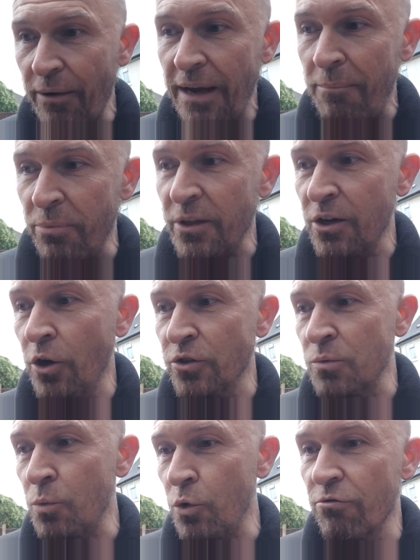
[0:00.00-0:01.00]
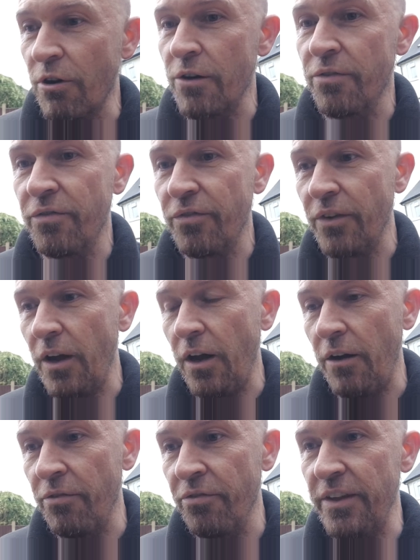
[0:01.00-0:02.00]
get the cotton wool growth
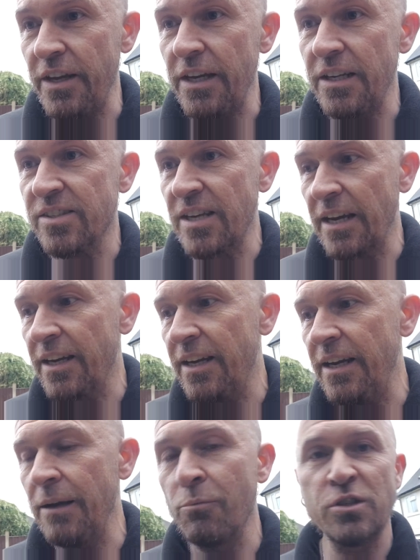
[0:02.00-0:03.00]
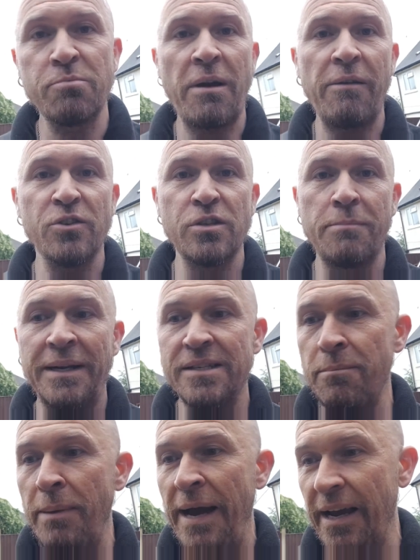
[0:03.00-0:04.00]
off the Sankey and just spray with some
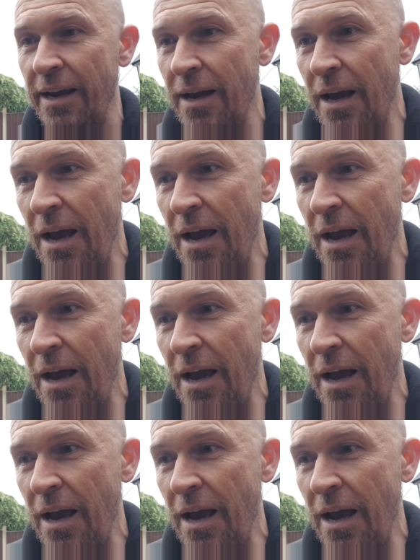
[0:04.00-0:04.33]
anti-bac,